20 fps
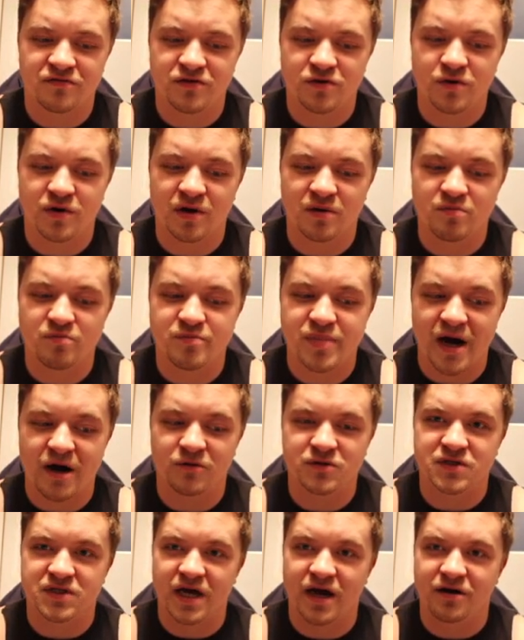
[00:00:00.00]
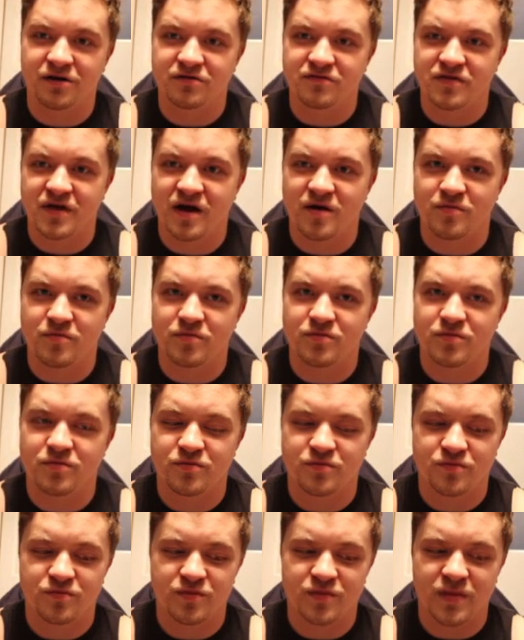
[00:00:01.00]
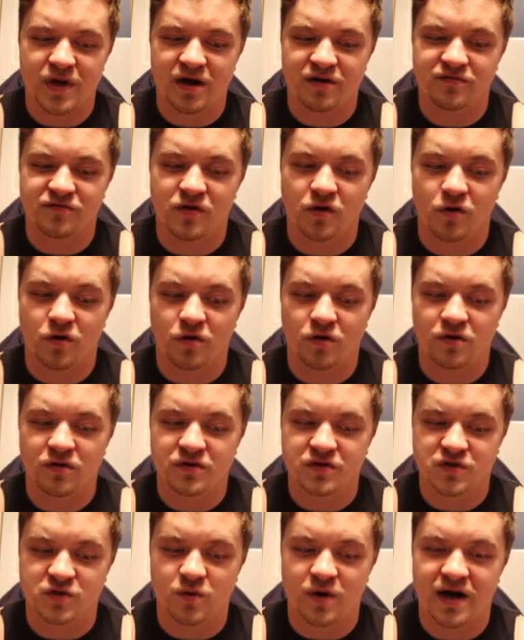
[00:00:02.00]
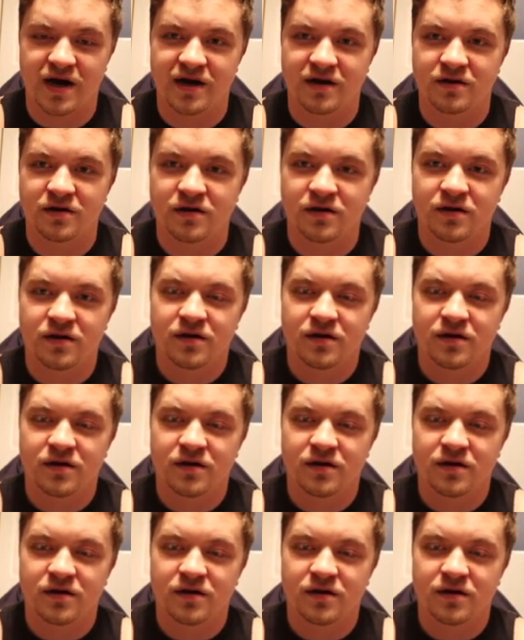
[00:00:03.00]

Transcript: you can bounce out of them, out of the hole in the squat,